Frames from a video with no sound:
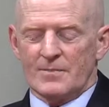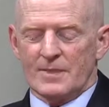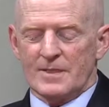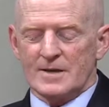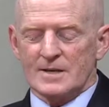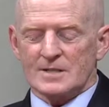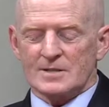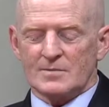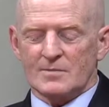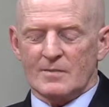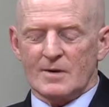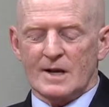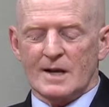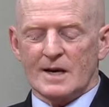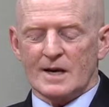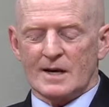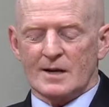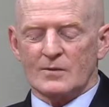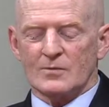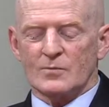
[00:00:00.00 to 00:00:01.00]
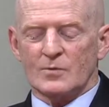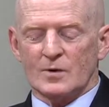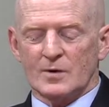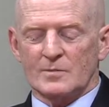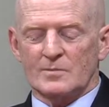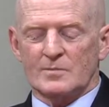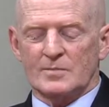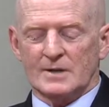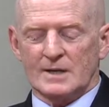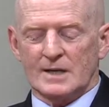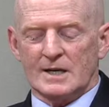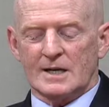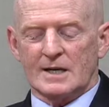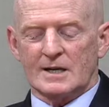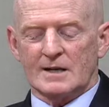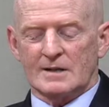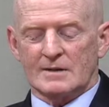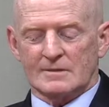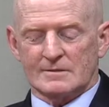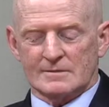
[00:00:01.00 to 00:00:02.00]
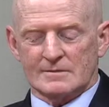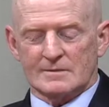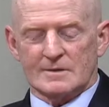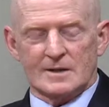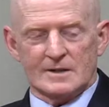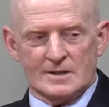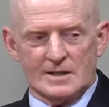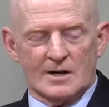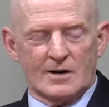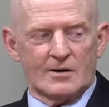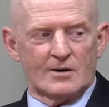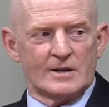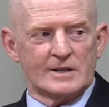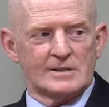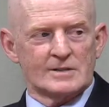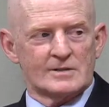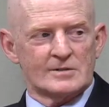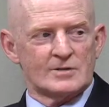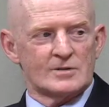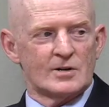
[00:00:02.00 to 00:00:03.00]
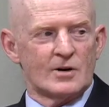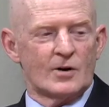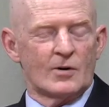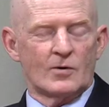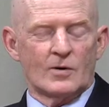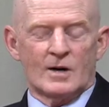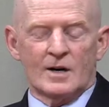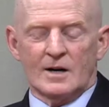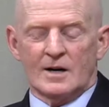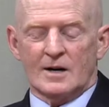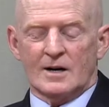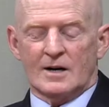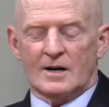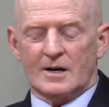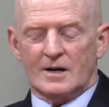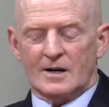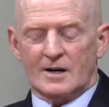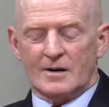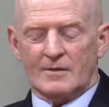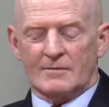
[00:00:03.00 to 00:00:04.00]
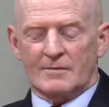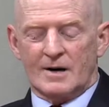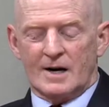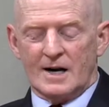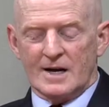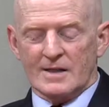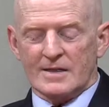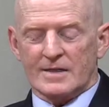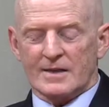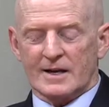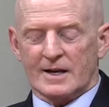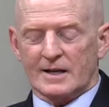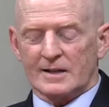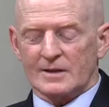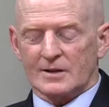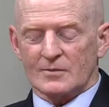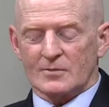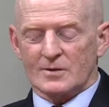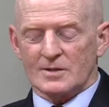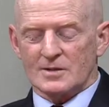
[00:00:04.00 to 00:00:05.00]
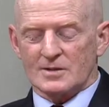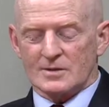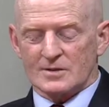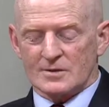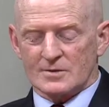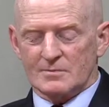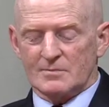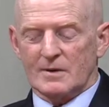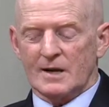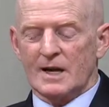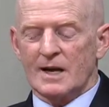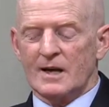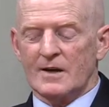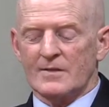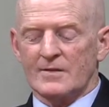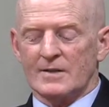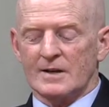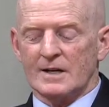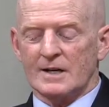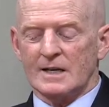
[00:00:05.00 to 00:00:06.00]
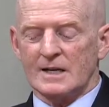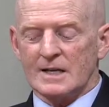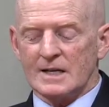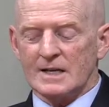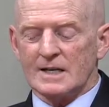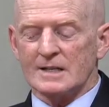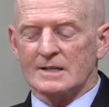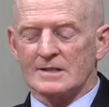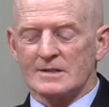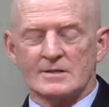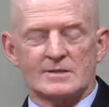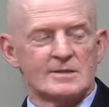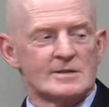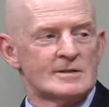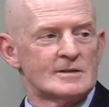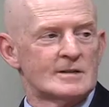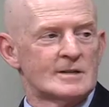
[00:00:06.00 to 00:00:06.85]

this man would be a terrorist. So um, I think that we should demand that he is